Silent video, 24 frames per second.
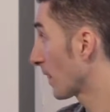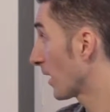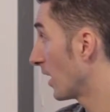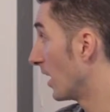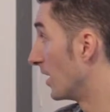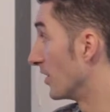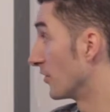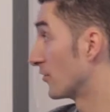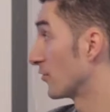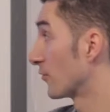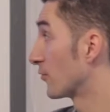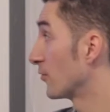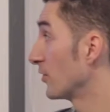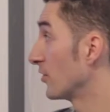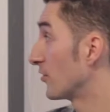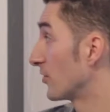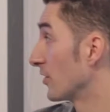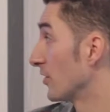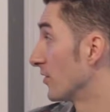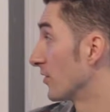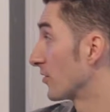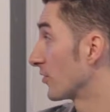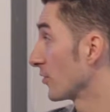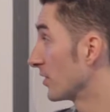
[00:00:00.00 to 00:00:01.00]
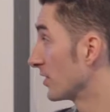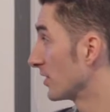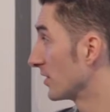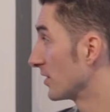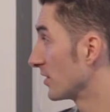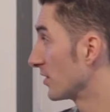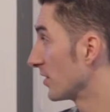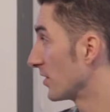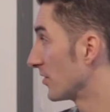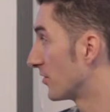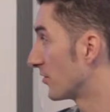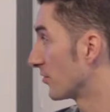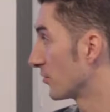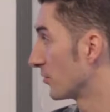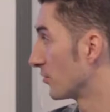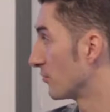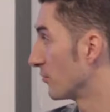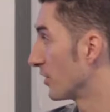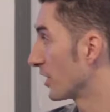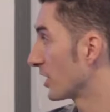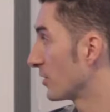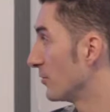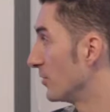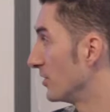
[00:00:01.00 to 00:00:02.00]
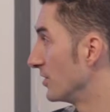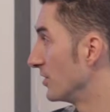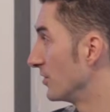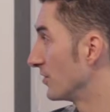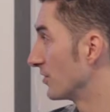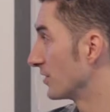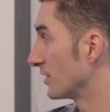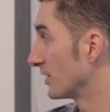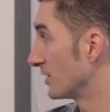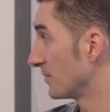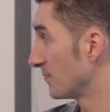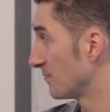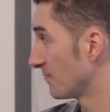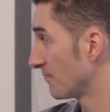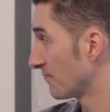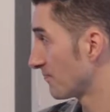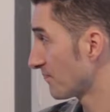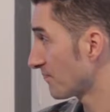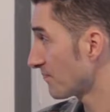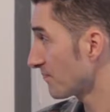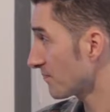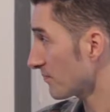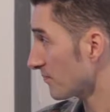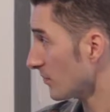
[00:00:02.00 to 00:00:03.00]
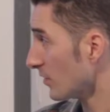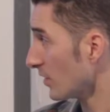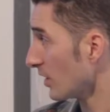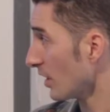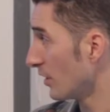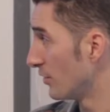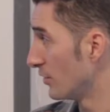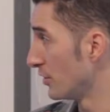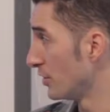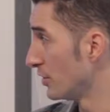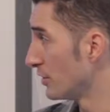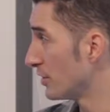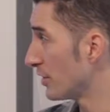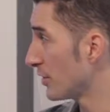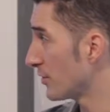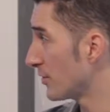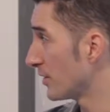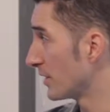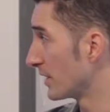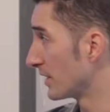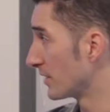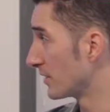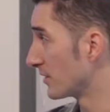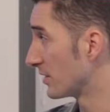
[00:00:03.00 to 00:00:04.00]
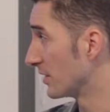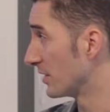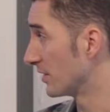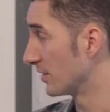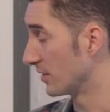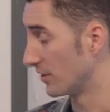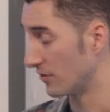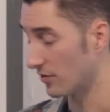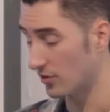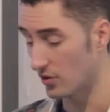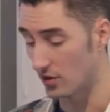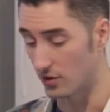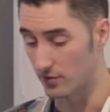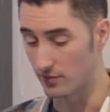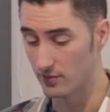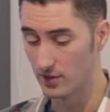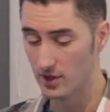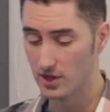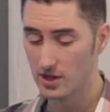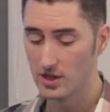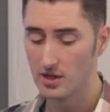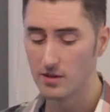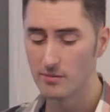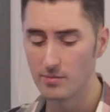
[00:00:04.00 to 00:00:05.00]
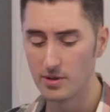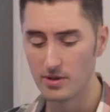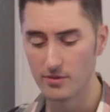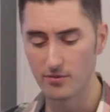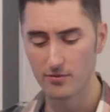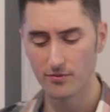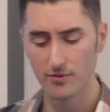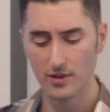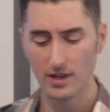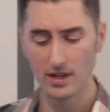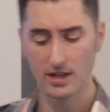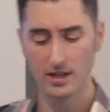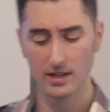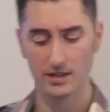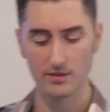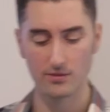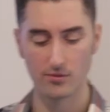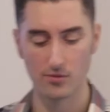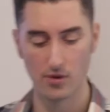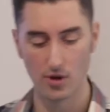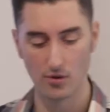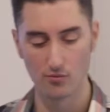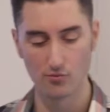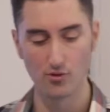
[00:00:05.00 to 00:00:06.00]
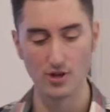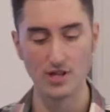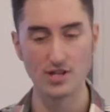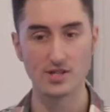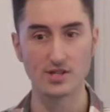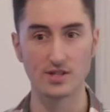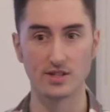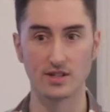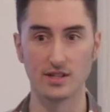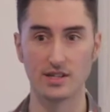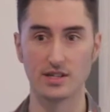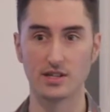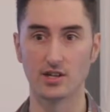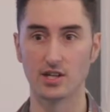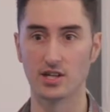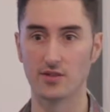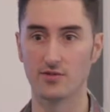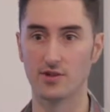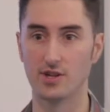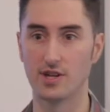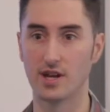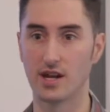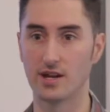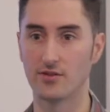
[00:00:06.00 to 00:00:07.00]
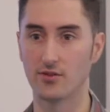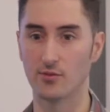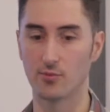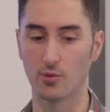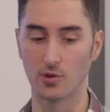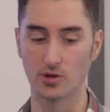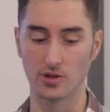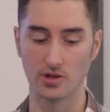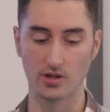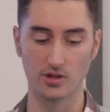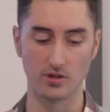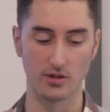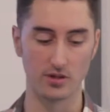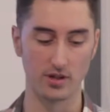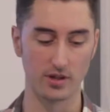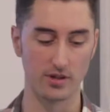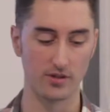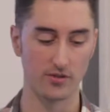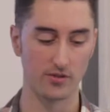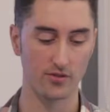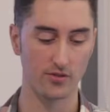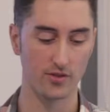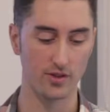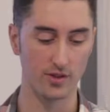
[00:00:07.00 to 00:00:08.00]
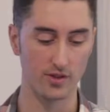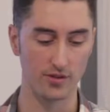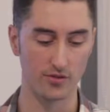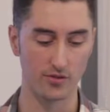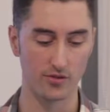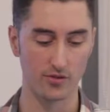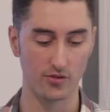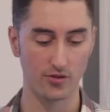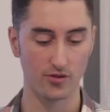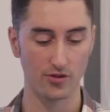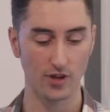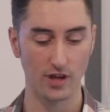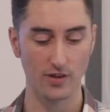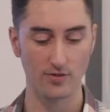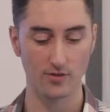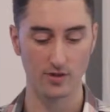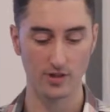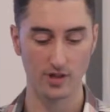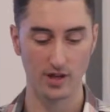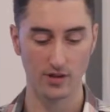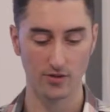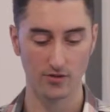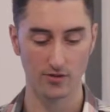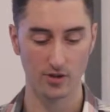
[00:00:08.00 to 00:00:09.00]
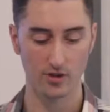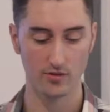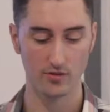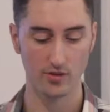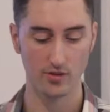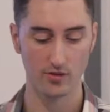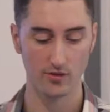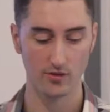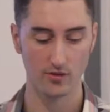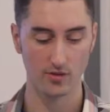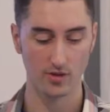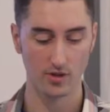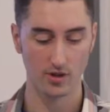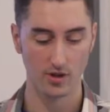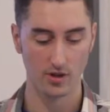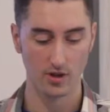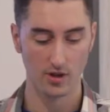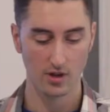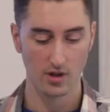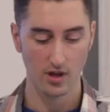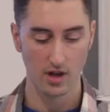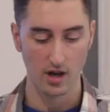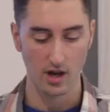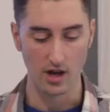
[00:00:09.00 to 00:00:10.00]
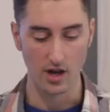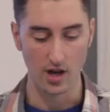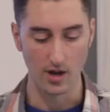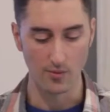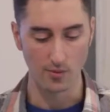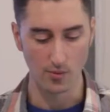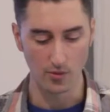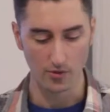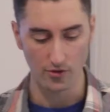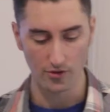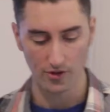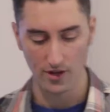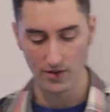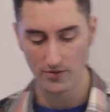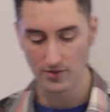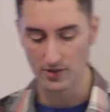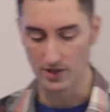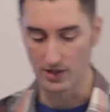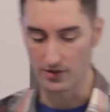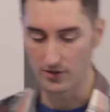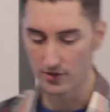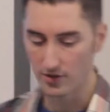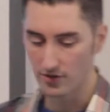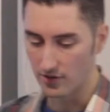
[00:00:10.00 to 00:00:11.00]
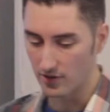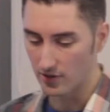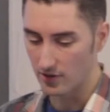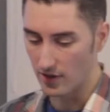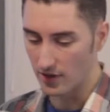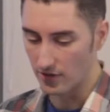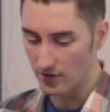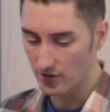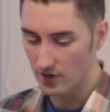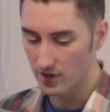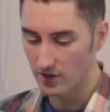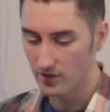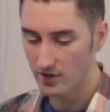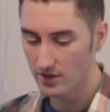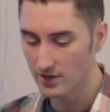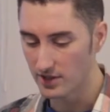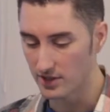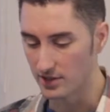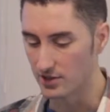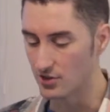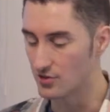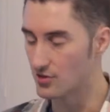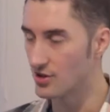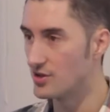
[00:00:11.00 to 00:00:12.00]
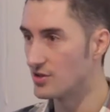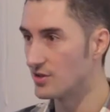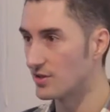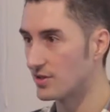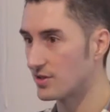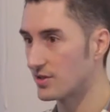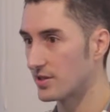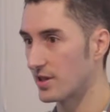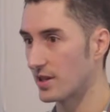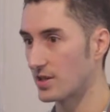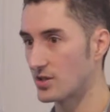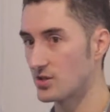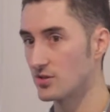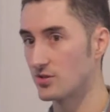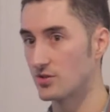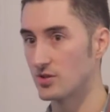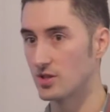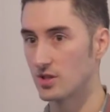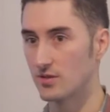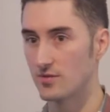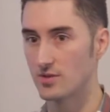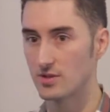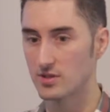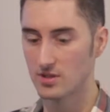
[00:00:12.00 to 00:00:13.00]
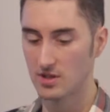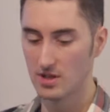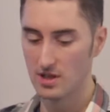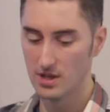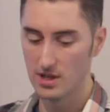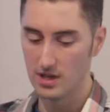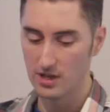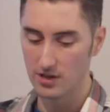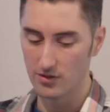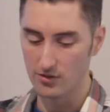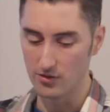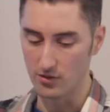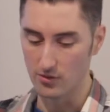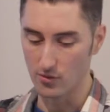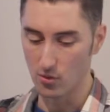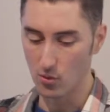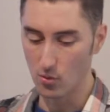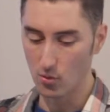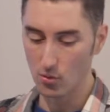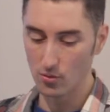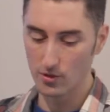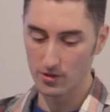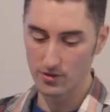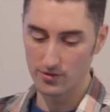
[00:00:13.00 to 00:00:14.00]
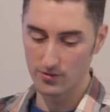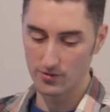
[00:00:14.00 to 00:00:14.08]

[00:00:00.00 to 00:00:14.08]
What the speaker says: it's a free service, so I'd sort of recommend using that. The other thing that has kind of been fairly recently kind of announced by Google is the safety net service. And what safety net does, it's kind of like an intrusion detection service. So all the